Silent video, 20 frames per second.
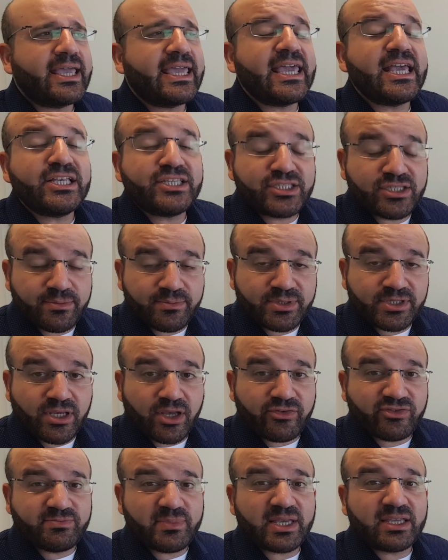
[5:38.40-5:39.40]
guess
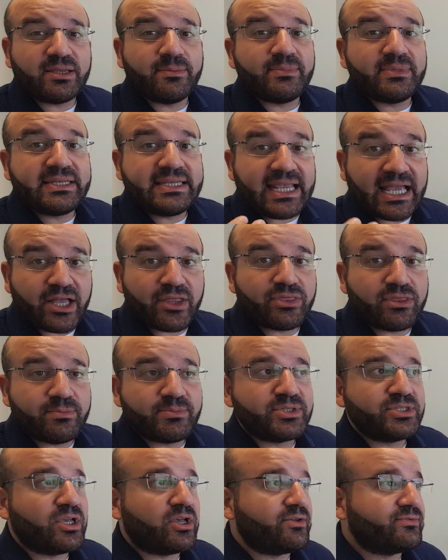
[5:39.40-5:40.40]
themselves, make them doubt
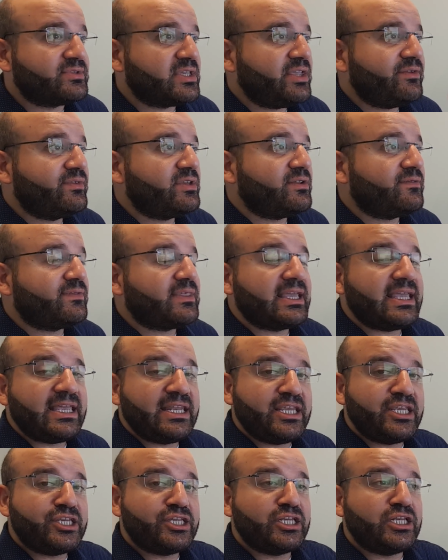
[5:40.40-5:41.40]
themselves, even if they
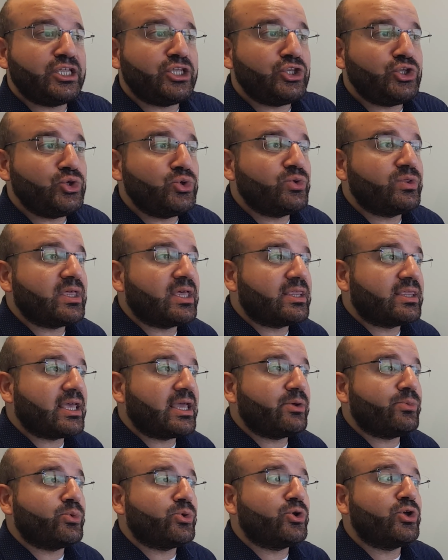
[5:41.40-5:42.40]
initially knew that
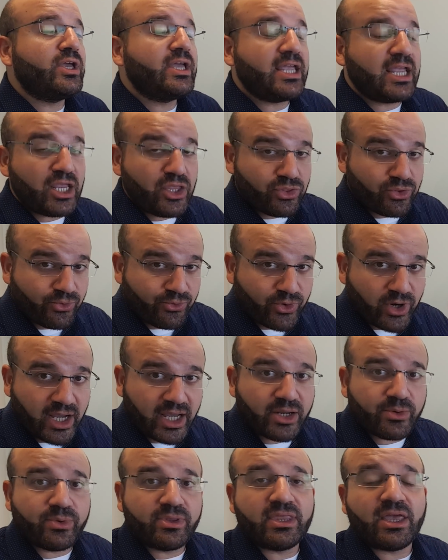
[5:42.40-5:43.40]
they were in the
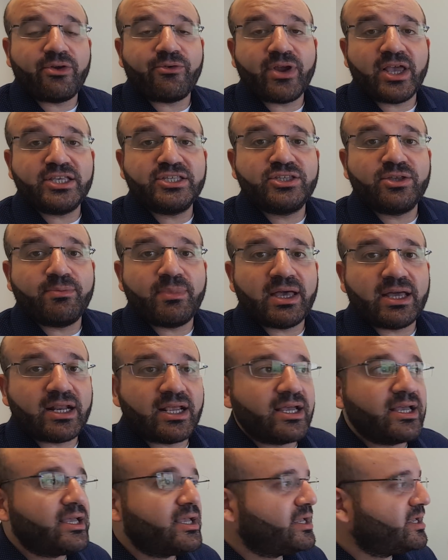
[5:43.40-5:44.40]
right when they raised the
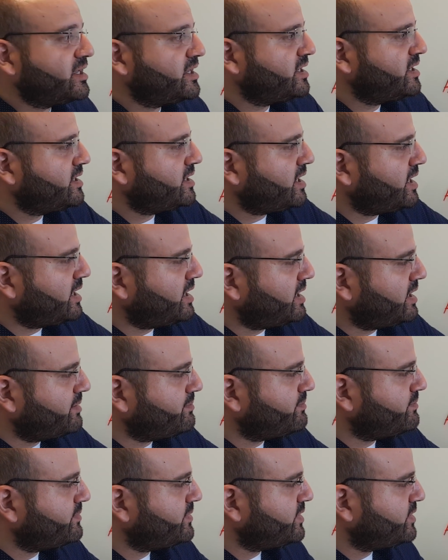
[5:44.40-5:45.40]
matter.
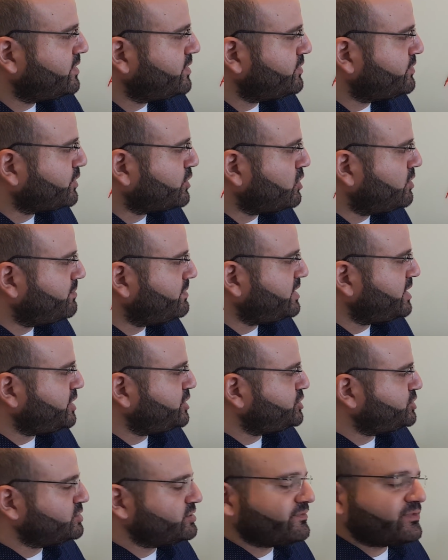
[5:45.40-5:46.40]
The
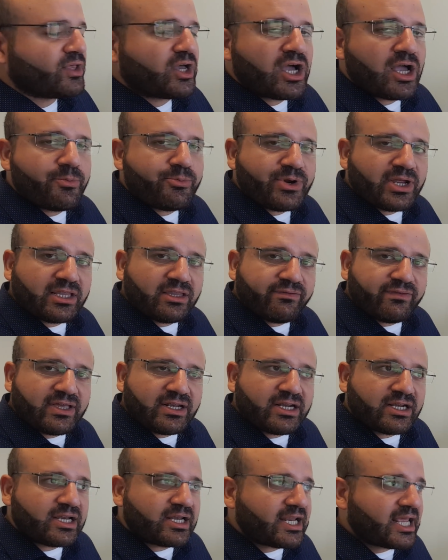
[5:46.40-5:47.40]
combination of the
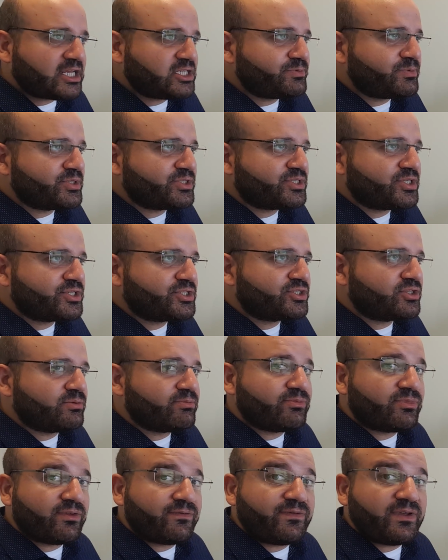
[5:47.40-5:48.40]
hyperactivated attachment
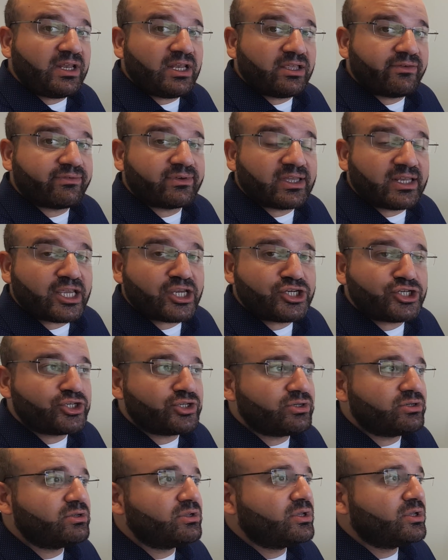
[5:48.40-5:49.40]
system, the feeling of
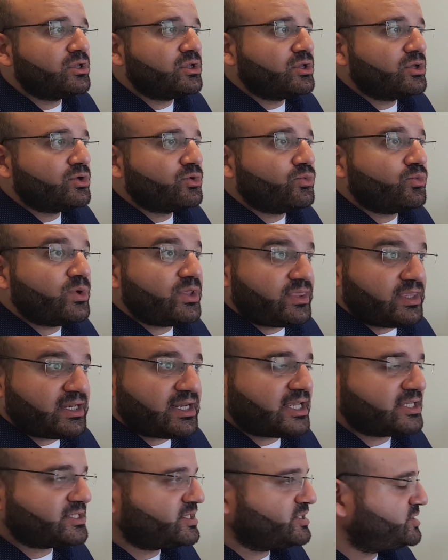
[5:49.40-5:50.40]
connection with the
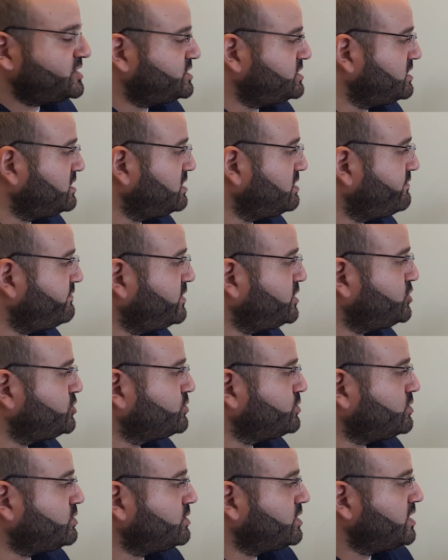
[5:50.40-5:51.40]
narcissistic
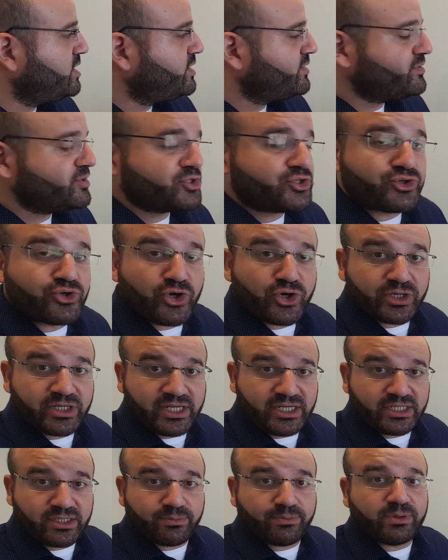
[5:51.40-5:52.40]
individual, the strong
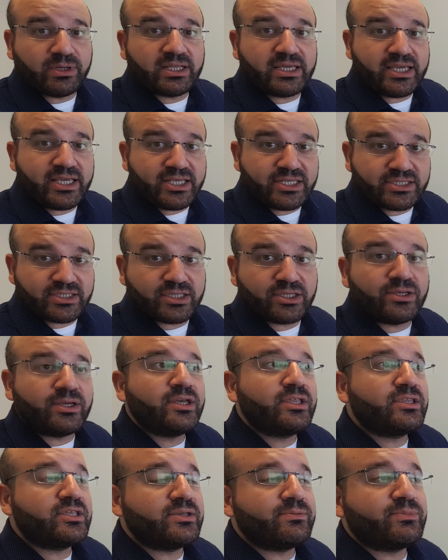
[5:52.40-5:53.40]
need to please,
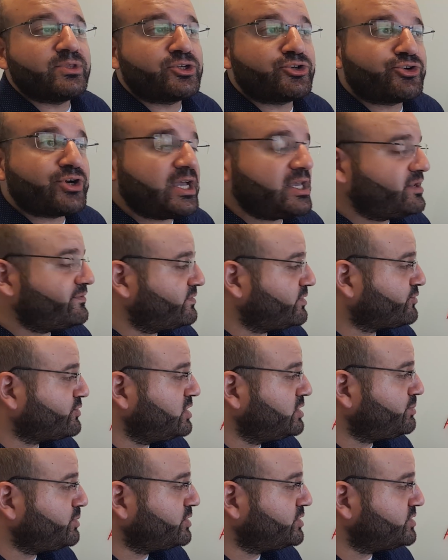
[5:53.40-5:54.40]
the trait of
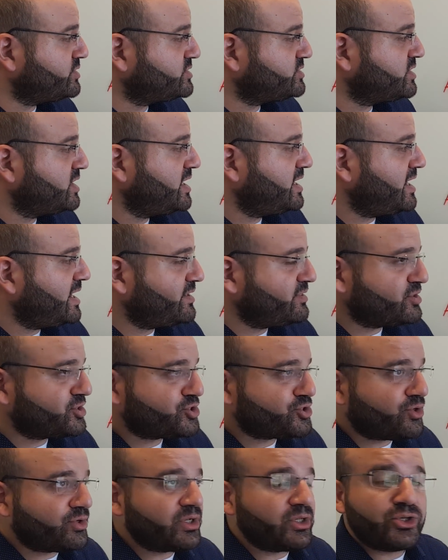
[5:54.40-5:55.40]
agreeableness, and the
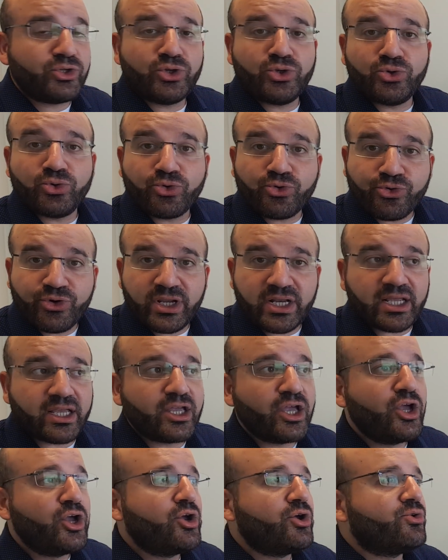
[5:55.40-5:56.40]
strong internal
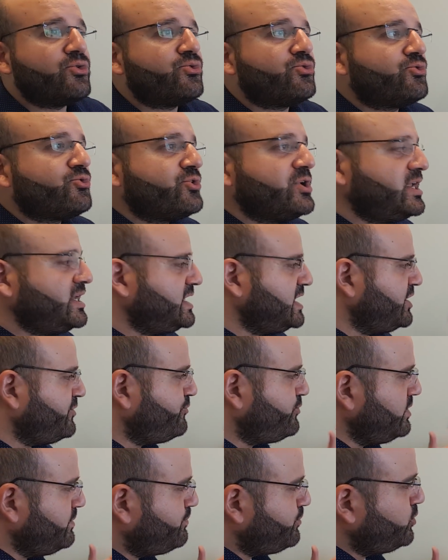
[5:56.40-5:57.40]
critic, really,
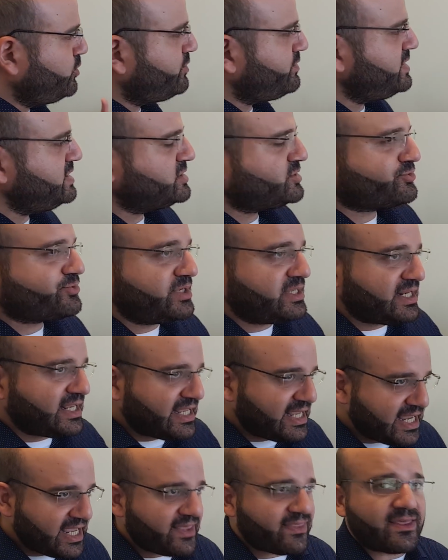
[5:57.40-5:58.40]
if we put these three
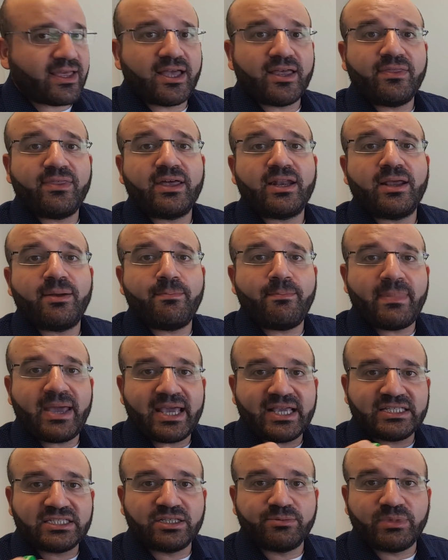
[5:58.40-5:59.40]
together that are
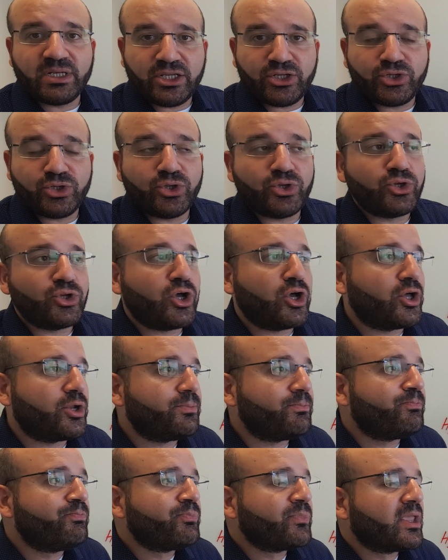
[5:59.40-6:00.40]
maximally turned
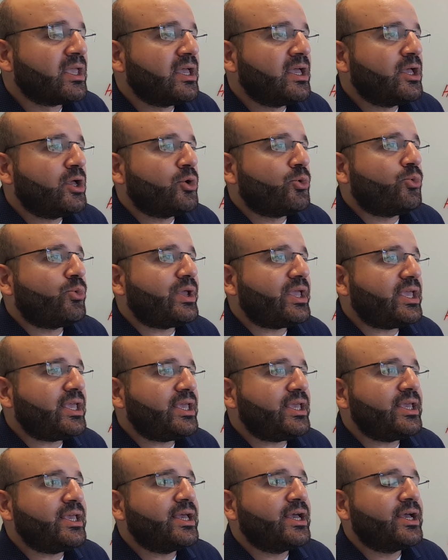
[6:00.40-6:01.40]
on,
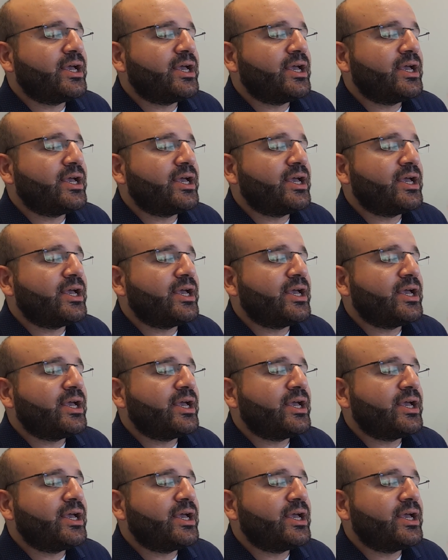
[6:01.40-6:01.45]
the